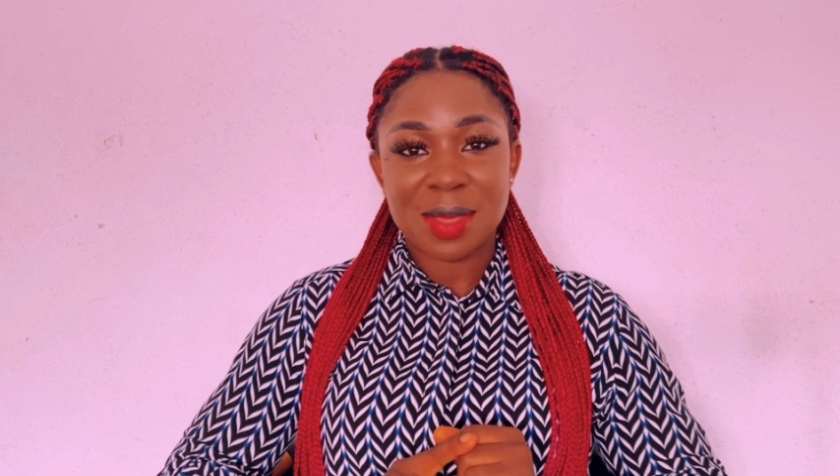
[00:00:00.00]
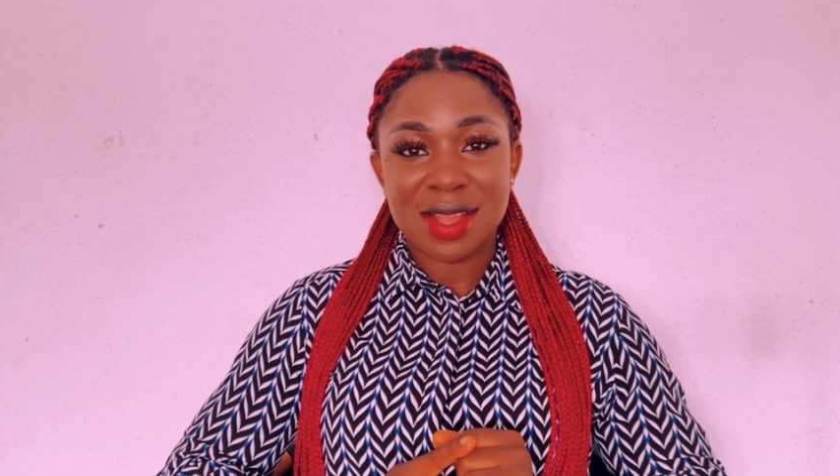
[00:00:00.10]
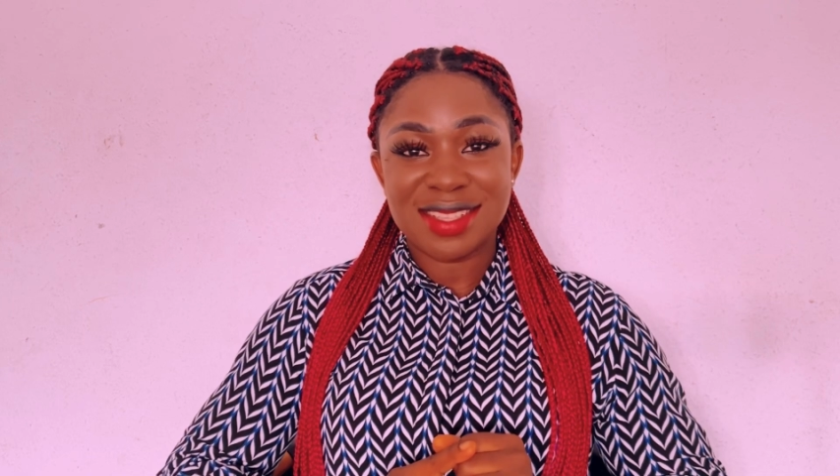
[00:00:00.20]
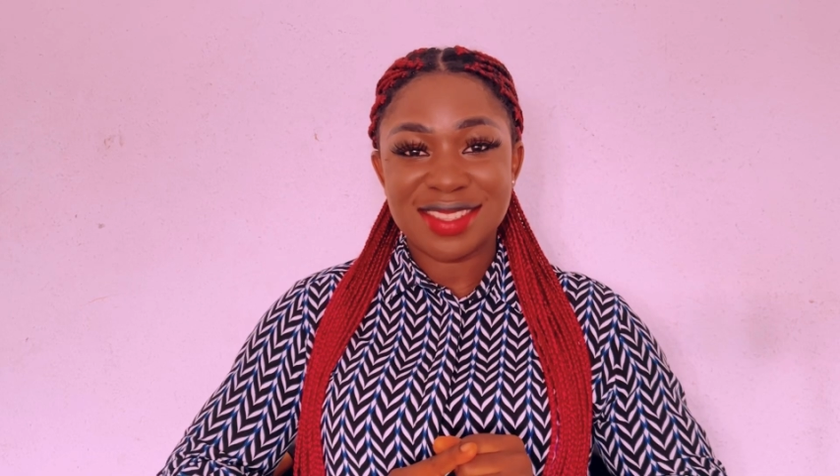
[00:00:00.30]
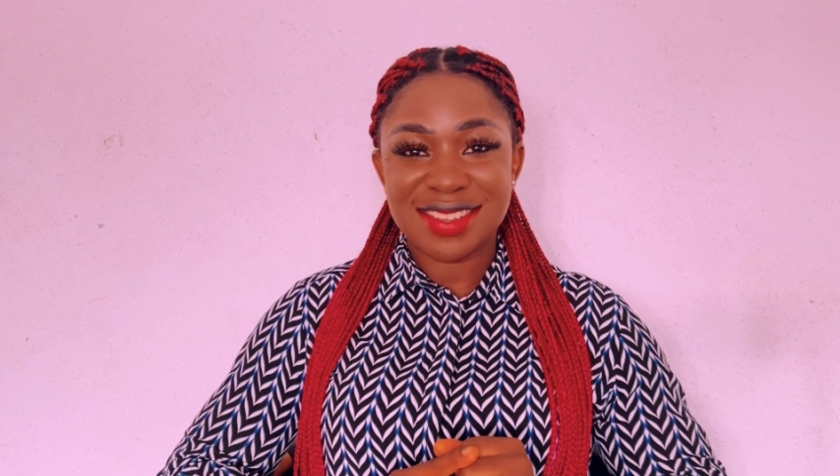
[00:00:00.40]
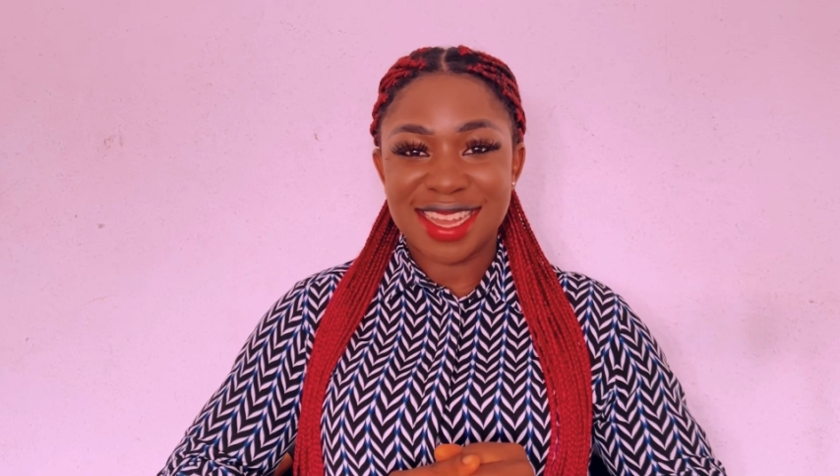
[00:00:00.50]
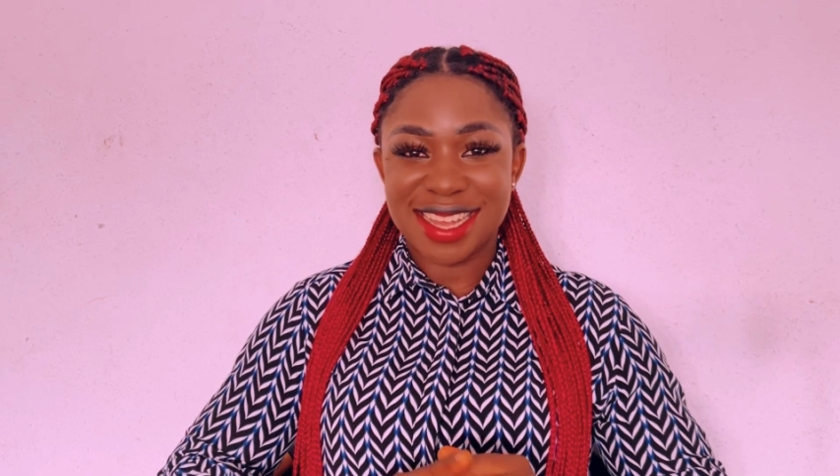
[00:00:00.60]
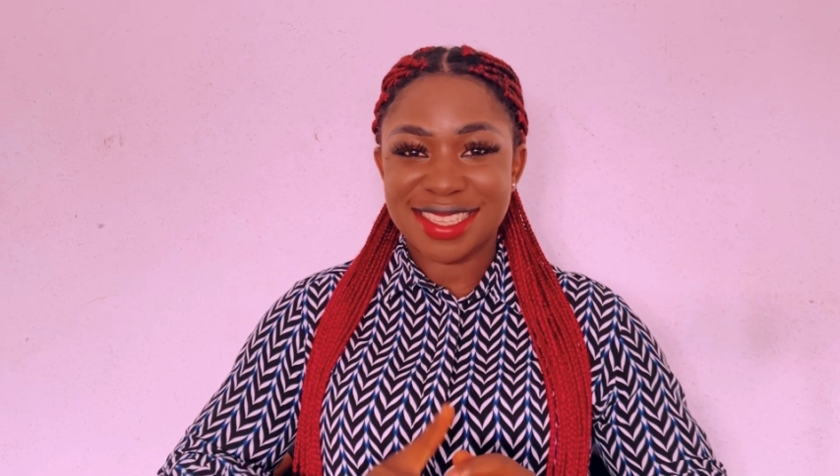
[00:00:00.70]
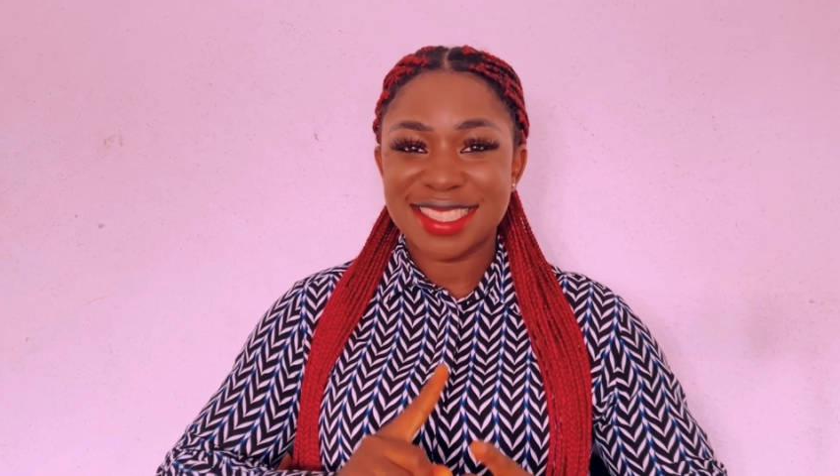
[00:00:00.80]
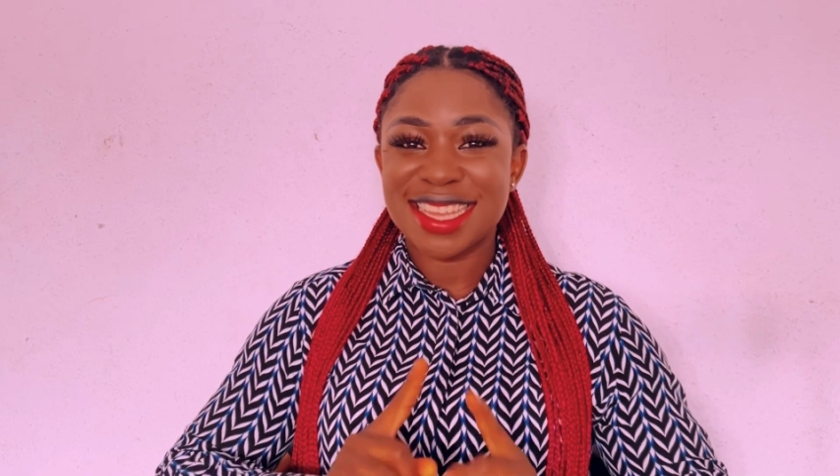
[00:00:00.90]
So
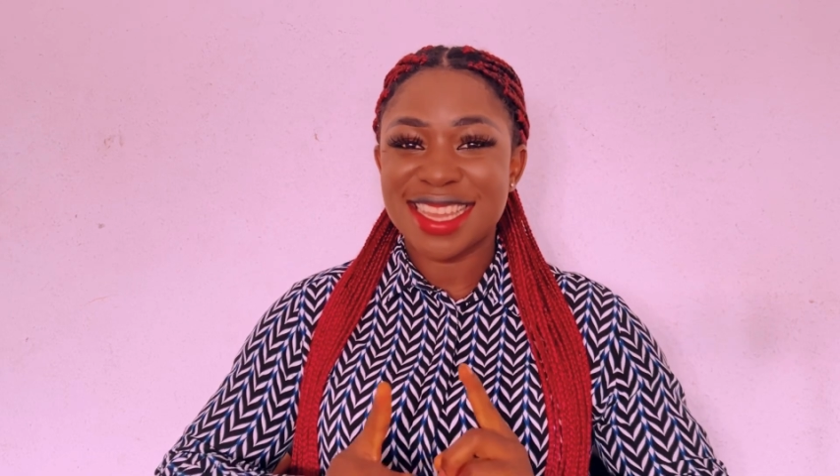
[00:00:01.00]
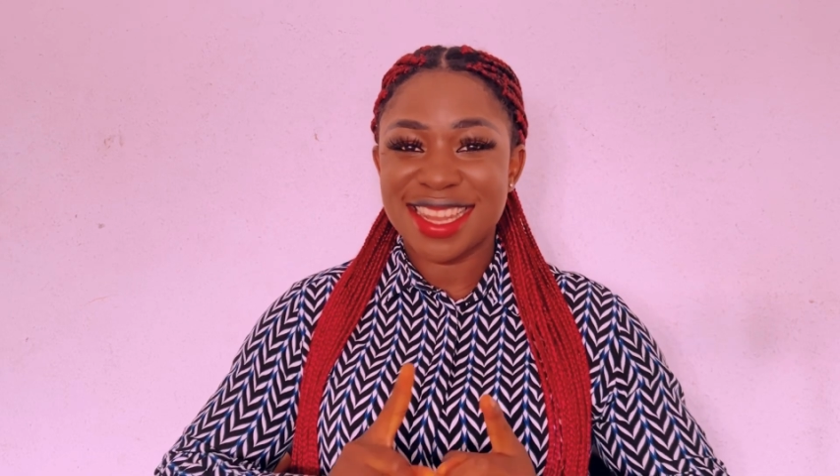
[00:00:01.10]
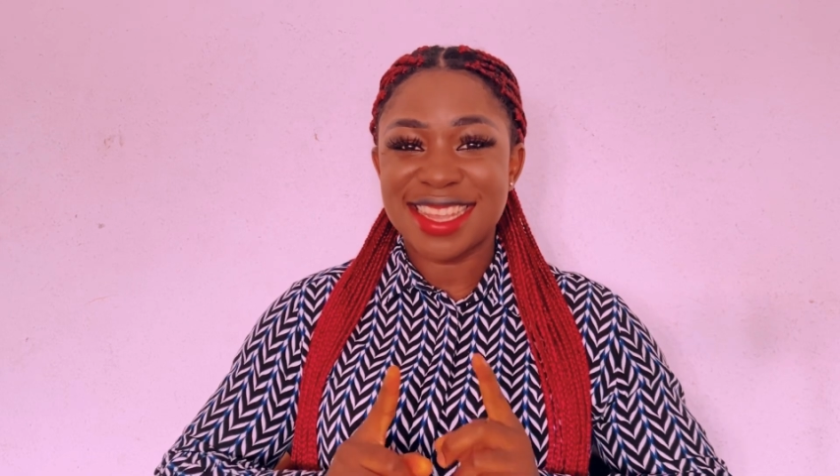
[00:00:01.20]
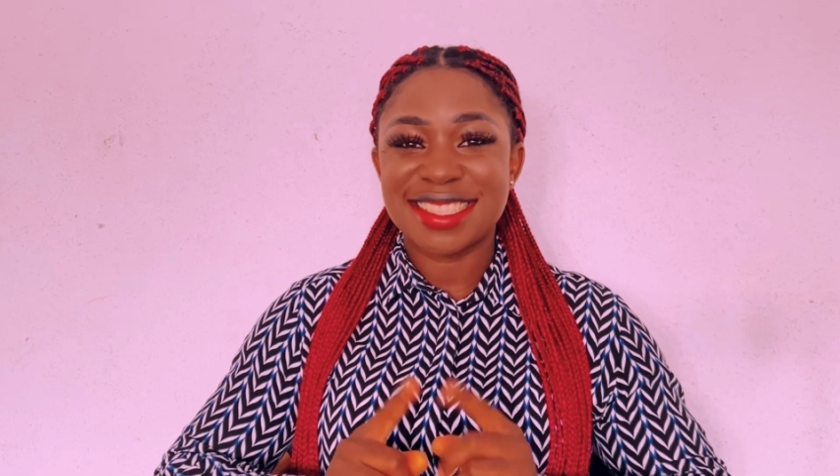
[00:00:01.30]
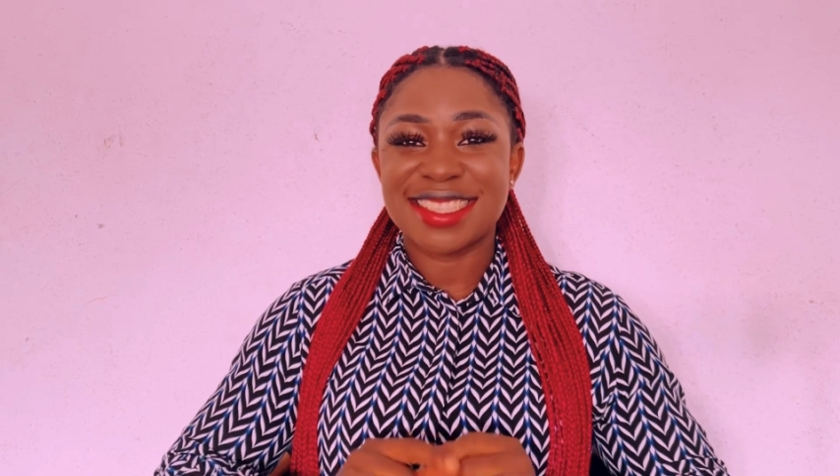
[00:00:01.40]
guys, let's